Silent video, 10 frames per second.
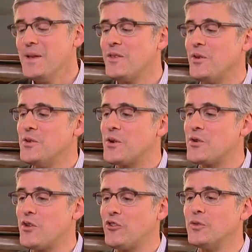So you're a
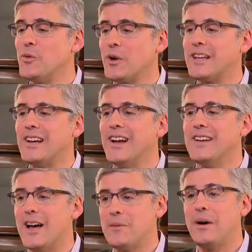Christian working
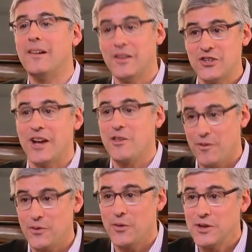on not
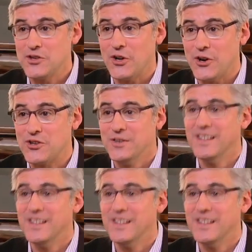apologizing for going to church.